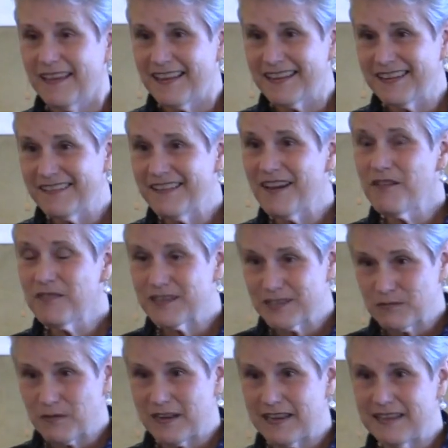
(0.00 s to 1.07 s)
and you know
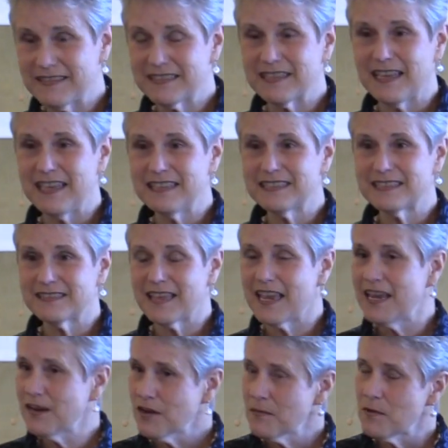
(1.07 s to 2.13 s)
this one. He's he's they
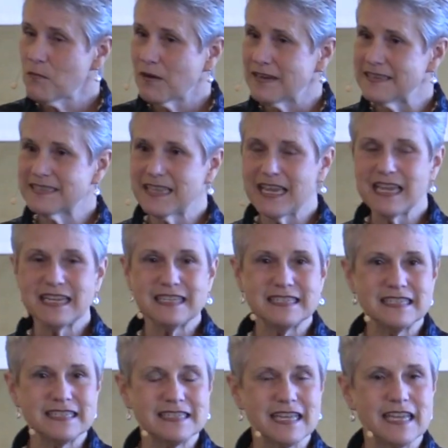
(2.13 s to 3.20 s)
hear him, and what he's saying
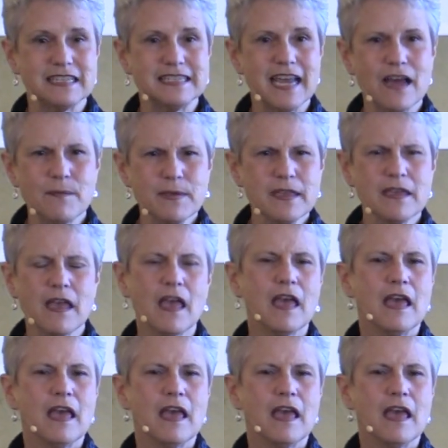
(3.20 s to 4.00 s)
is he's saying, "Tell me,"